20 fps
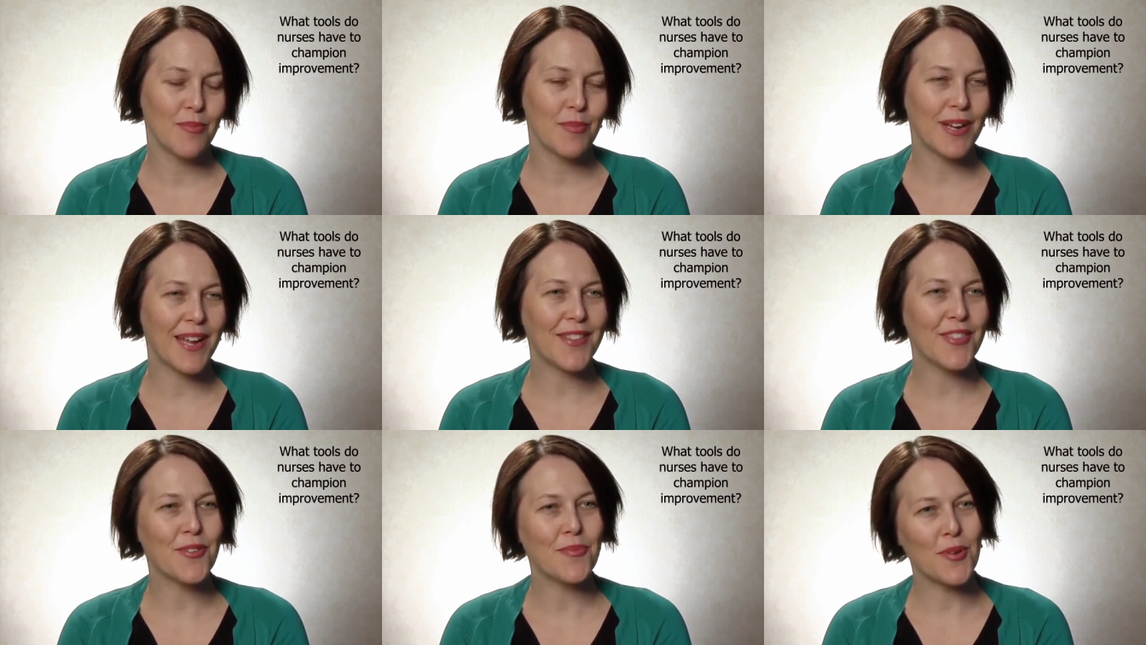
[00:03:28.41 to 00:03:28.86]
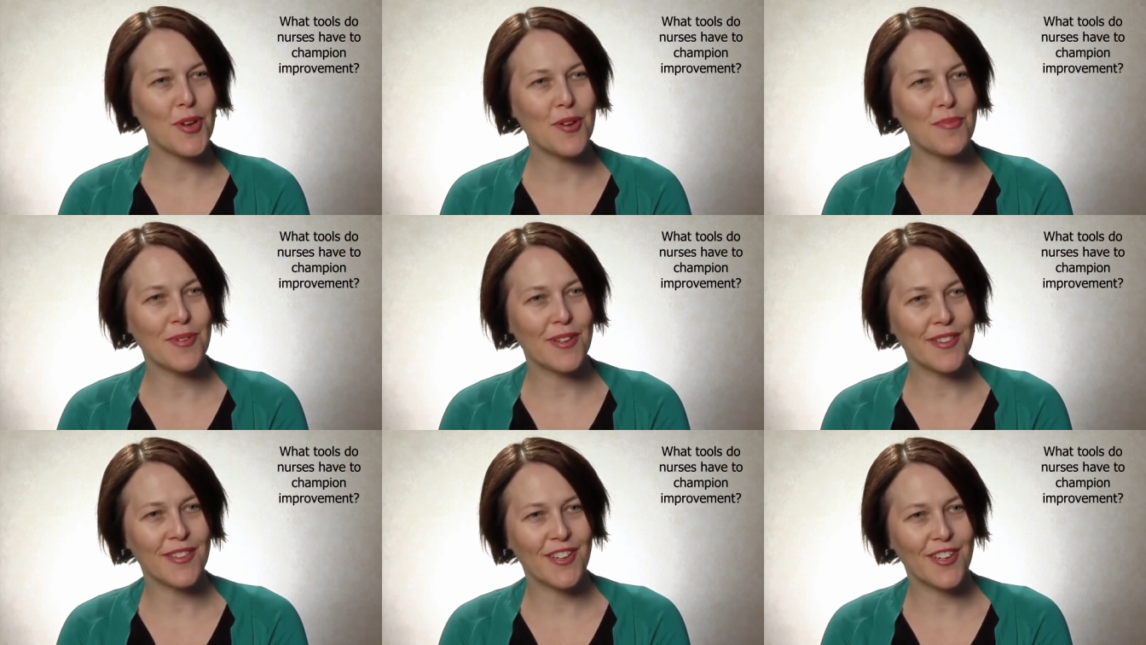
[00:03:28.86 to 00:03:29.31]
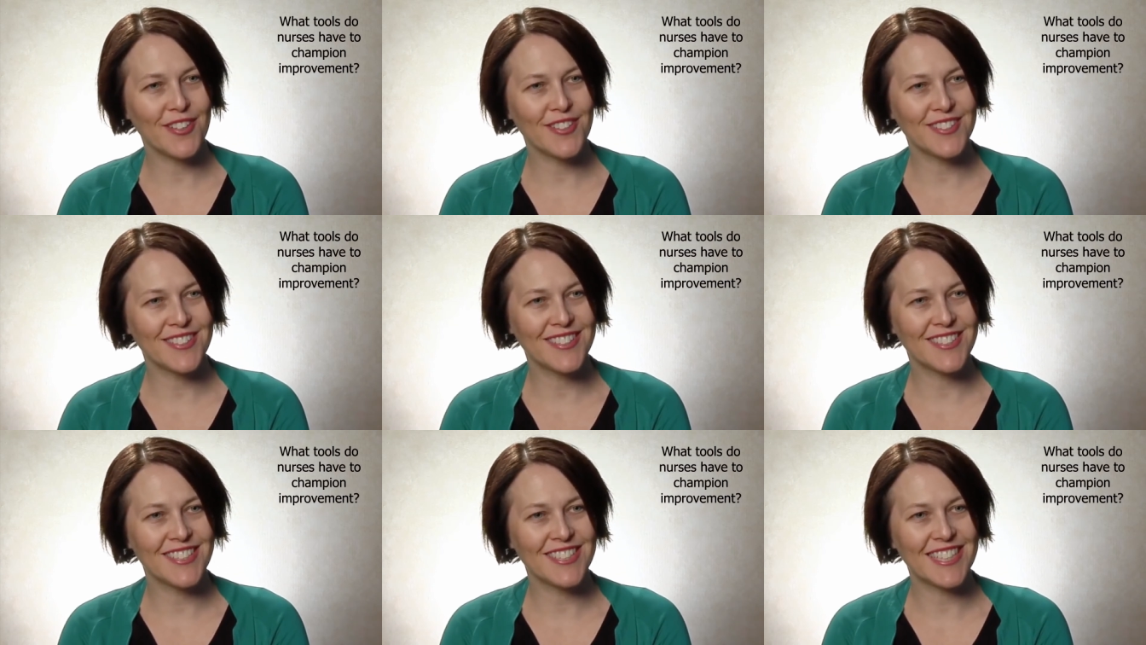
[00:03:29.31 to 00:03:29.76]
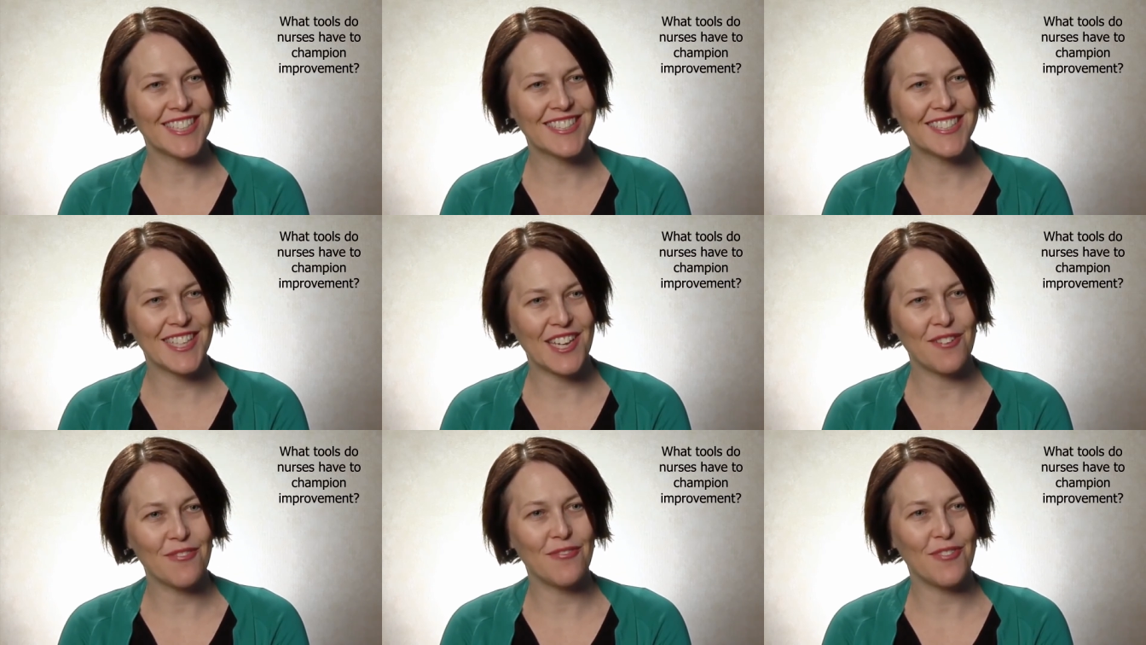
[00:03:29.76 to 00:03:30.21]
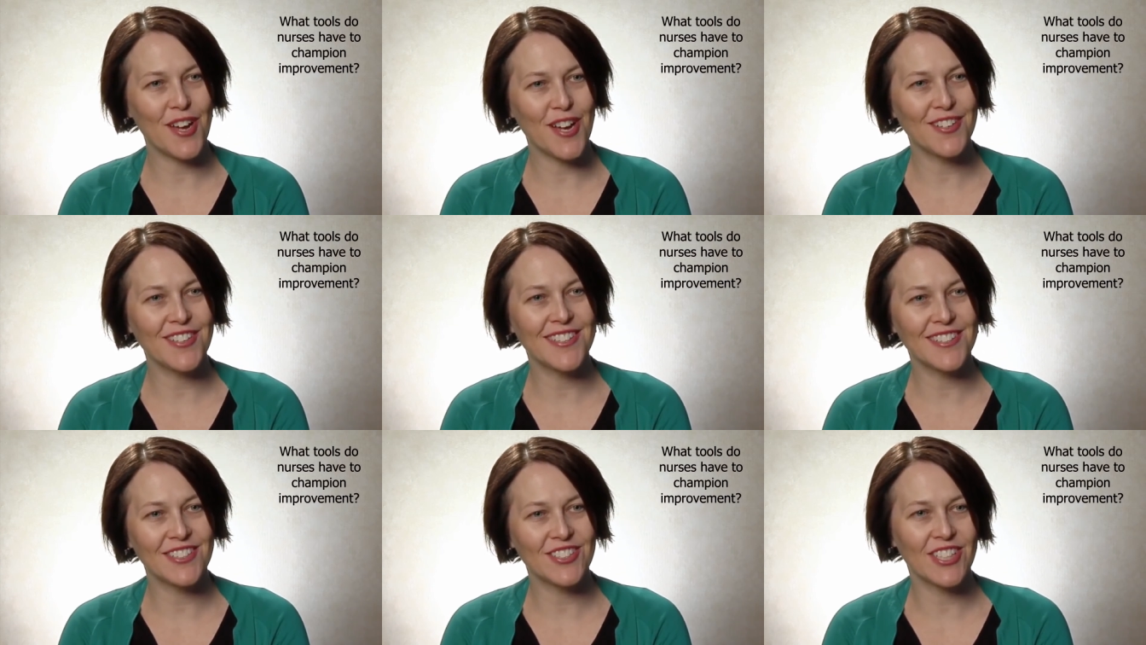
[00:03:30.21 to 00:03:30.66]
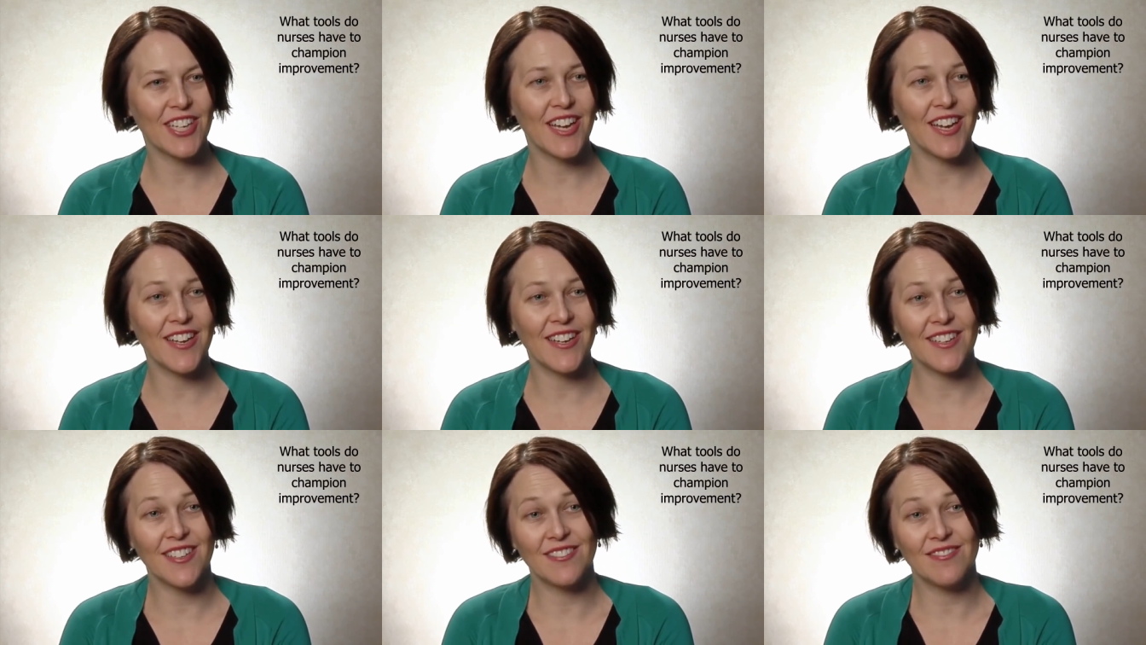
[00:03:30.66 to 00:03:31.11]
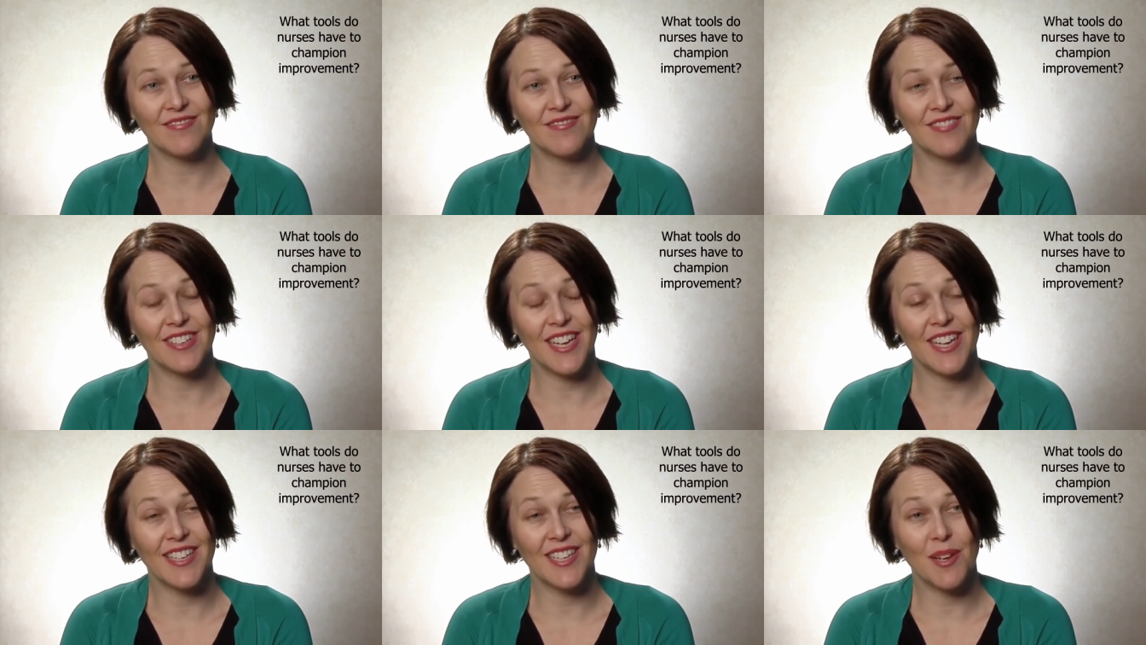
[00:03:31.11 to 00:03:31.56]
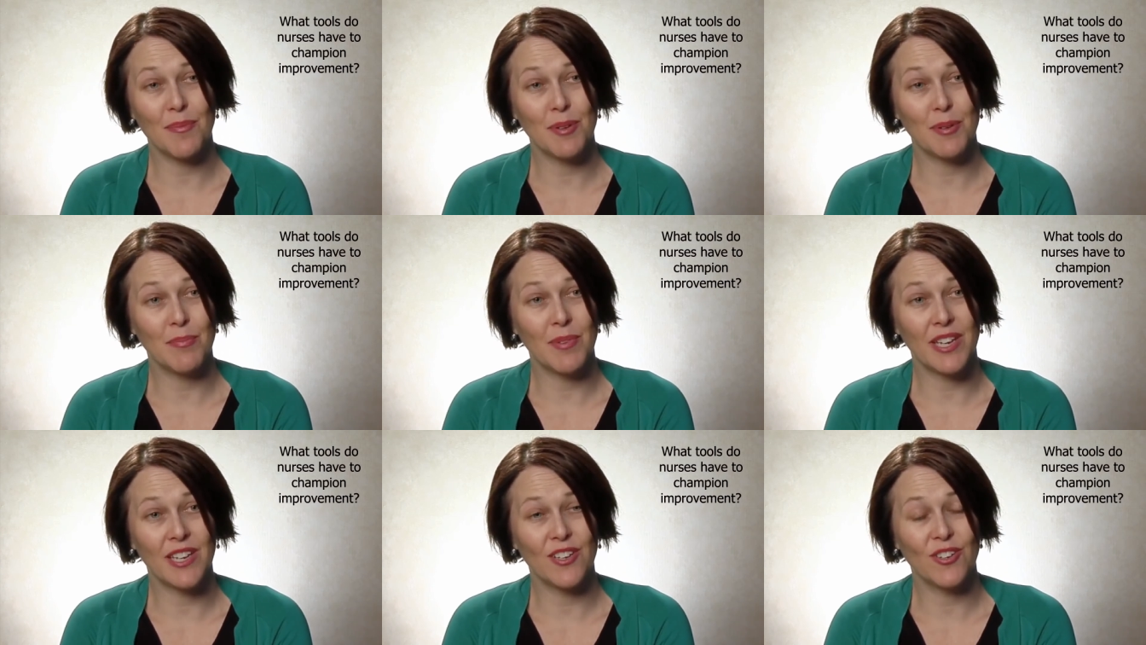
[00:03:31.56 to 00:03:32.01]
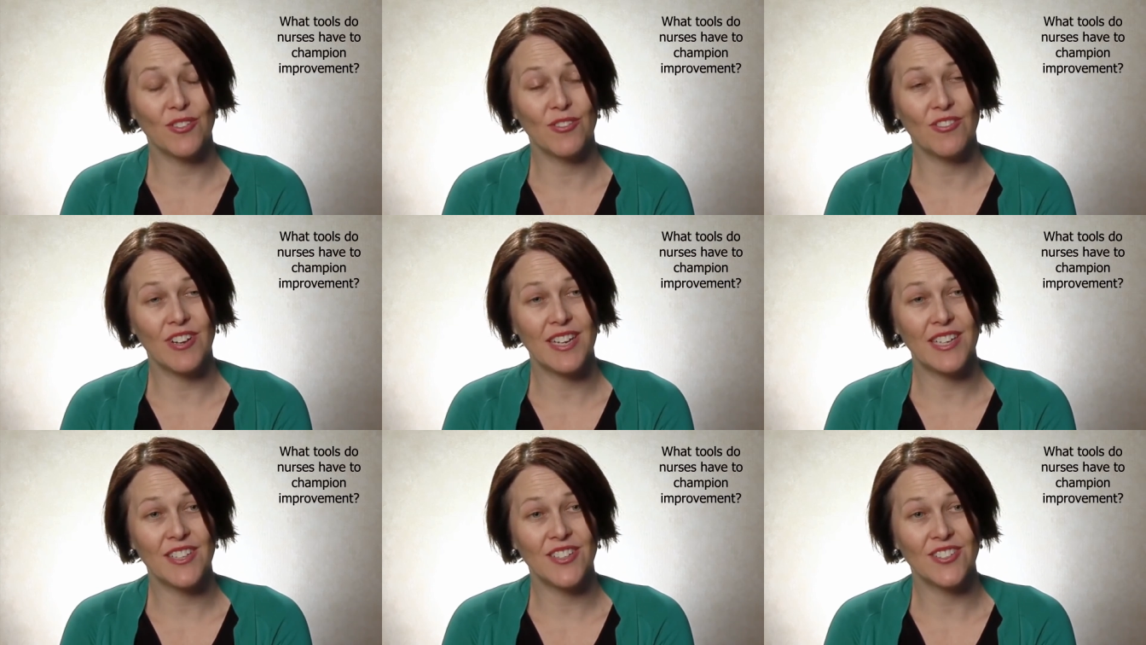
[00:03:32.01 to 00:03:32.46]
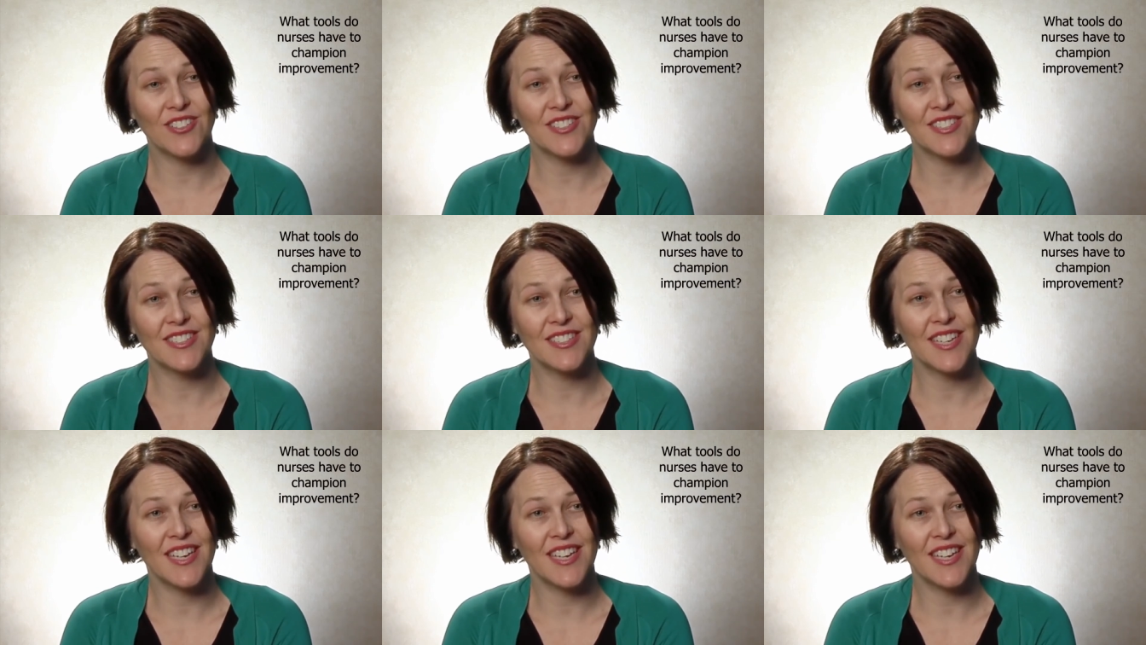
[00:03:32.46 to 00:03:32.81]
But at the moment, those just get filed in the chart and end up in medical records.